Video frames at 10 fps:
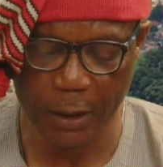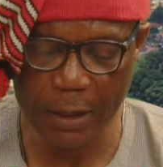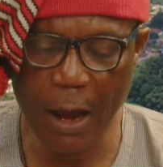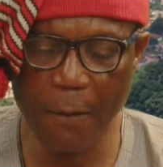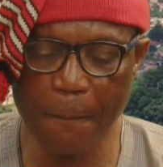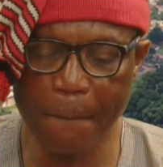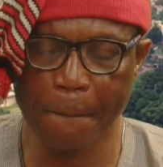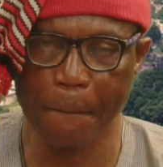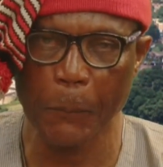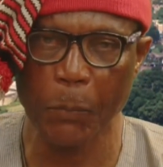Now,
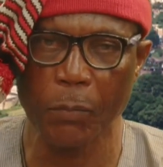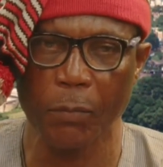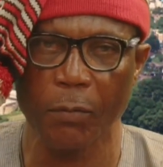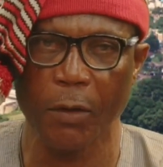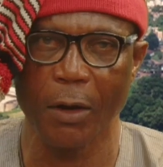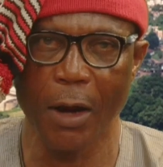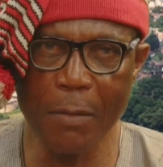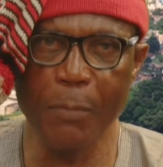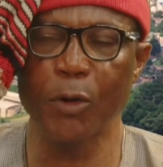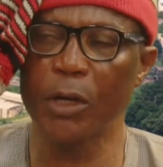let
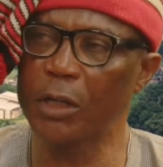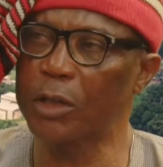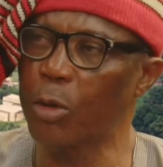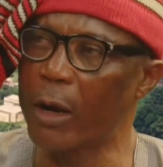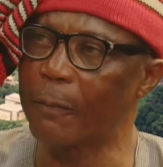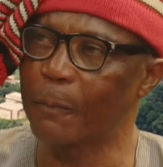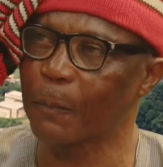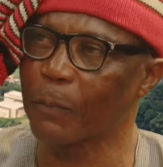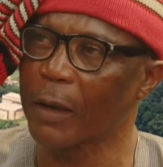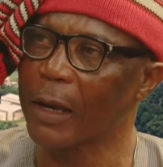me put it this way.
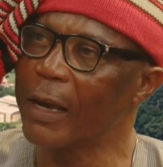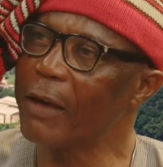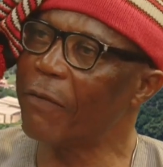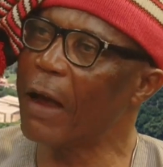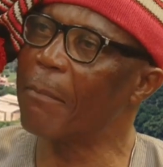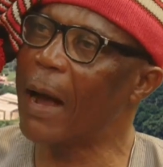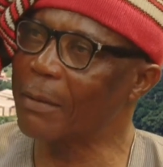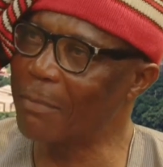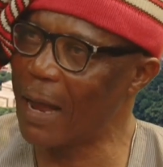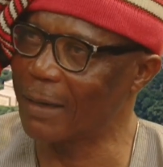If a
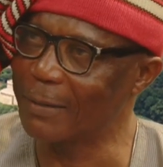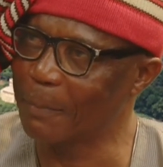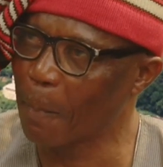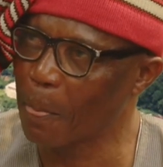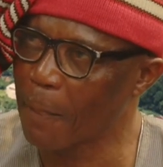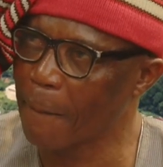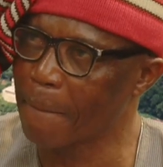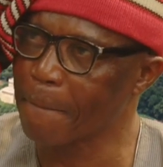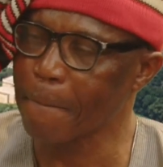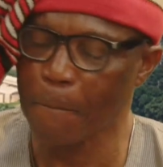madman
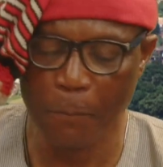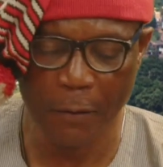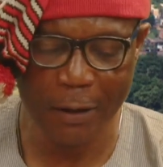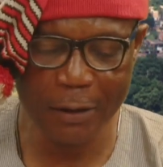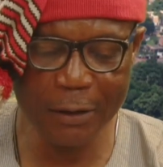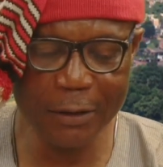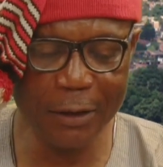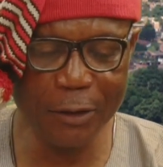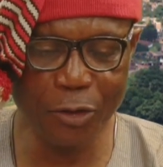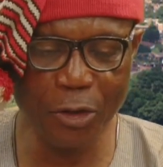is
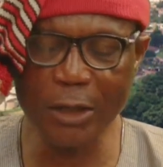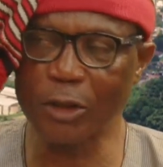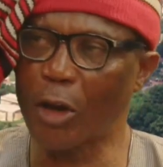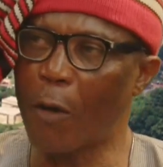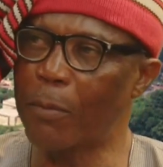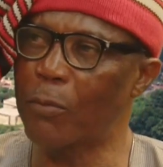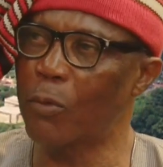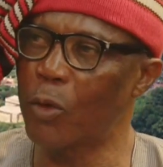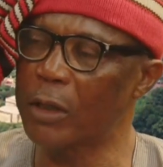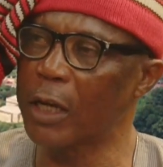dressed up
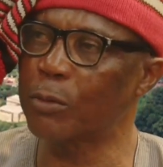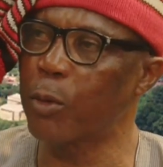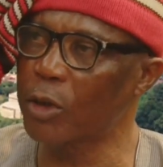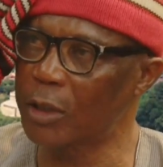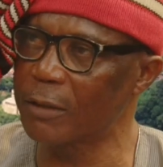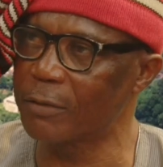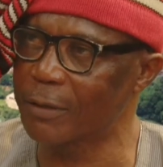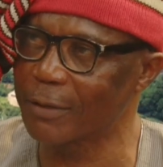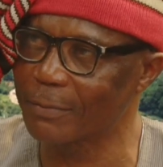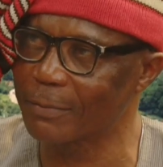with
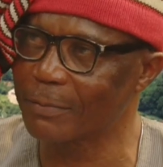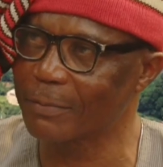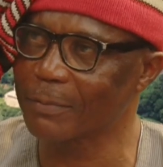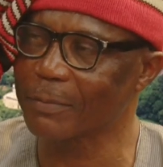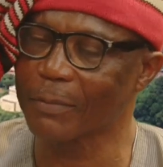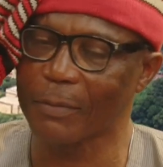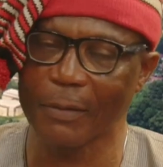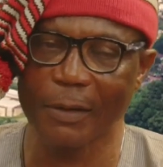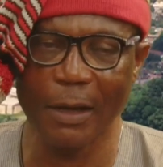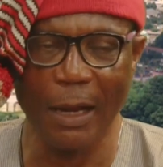explosives
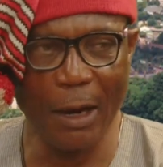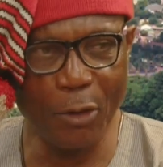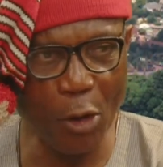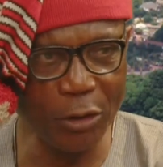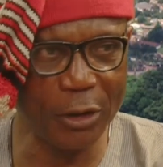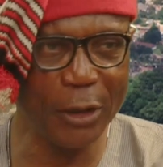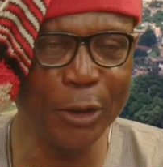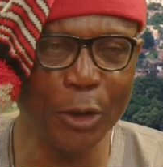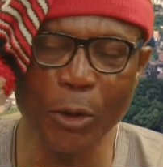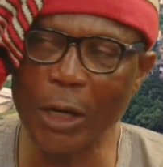and runs
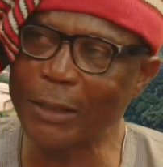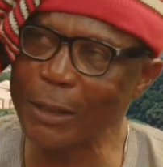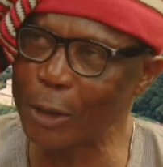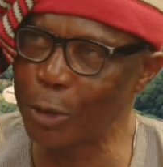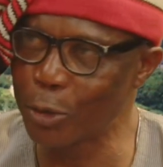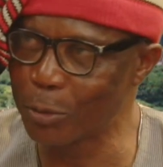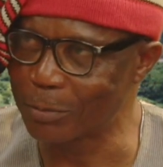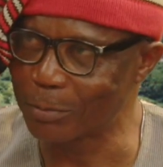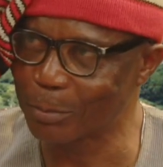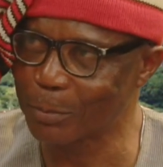into your sitting
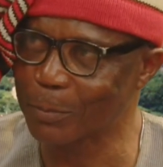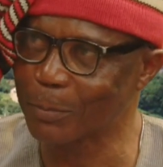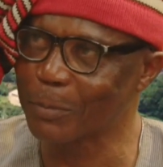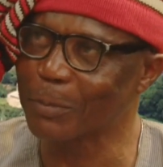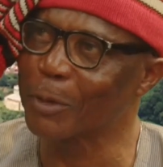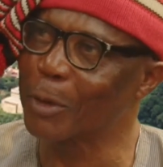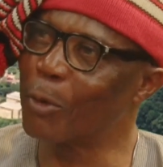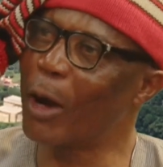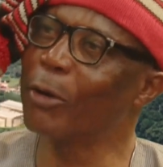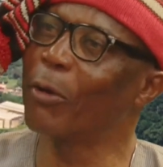room
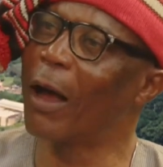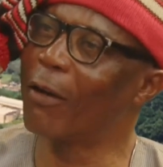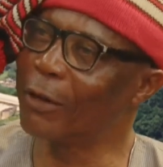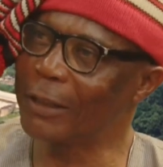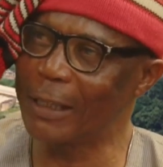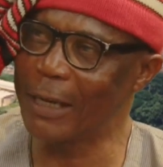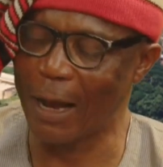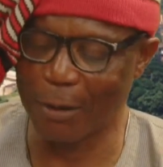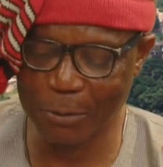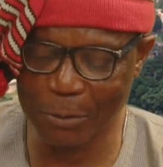where you're having
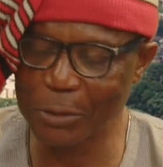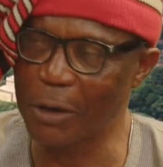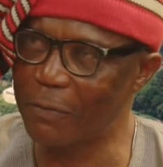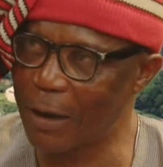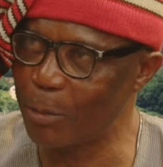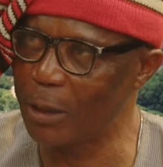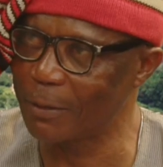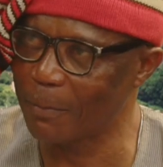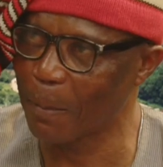dinner with your family,